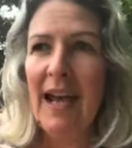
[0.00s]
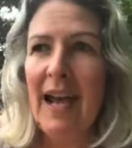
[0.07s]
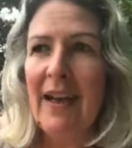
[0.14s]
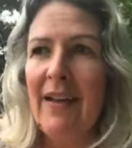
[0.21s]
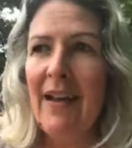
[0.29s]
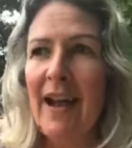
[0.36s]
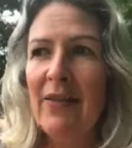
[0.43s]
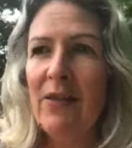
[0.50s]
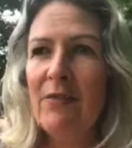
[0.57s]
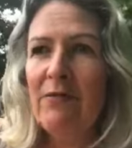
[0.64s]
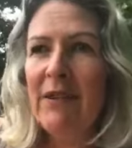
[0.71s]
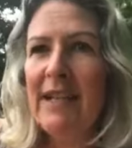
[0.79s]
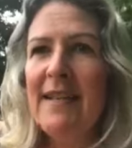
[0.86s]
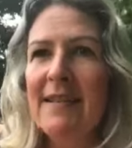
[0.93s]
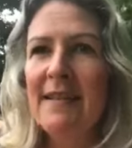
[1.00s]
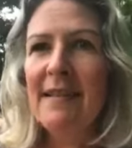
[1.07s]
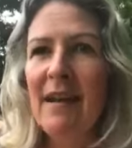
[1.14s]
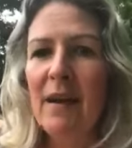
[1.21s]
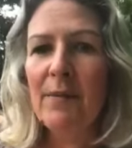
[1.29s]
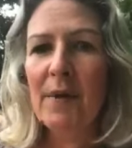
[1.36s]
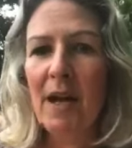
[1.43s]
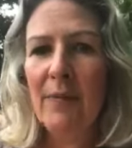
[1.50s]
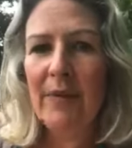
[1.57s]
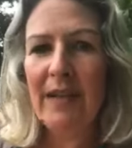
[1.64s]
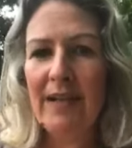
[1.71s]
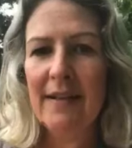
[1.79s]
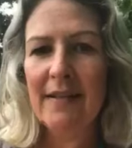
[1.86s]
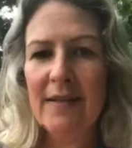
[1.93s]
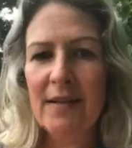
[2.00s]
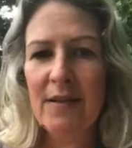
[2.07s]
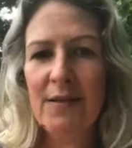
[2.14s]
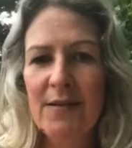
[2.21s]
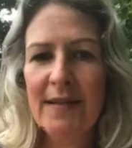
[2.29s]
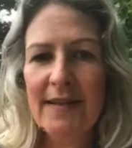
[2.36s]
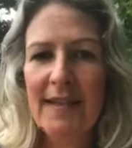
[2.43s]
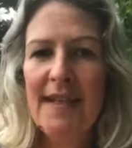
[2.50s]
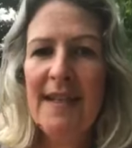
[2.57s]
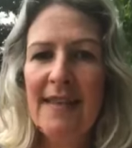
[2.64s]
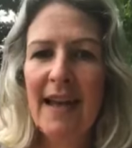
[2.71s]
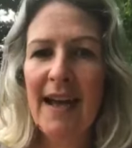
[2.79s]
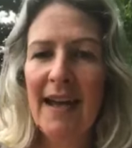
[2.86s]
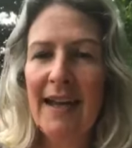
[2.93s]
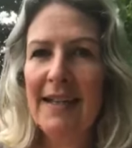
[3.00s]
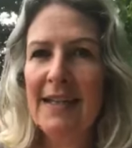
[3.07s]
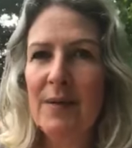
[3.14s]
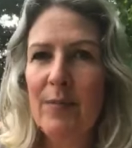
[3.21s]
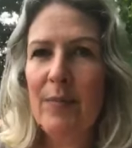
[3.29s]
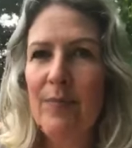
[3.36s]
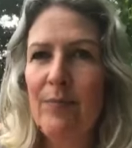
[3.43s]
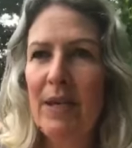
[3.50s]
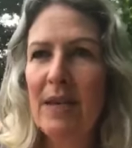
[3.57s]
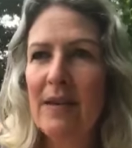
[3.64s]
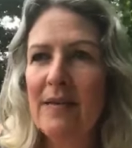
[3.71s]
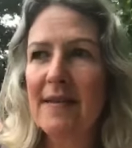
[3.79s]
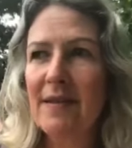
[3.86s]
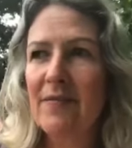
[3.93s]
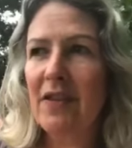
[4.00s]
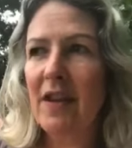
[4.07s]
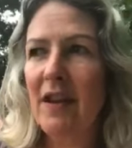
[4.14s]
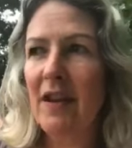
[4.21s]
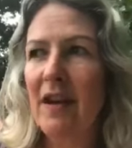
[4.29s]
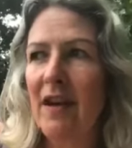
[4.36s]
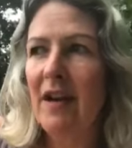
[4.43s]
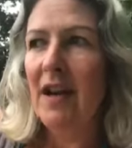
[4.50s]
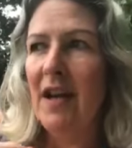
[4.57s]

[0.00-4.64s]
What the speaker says: And the reason that I'm coming to see that is because of the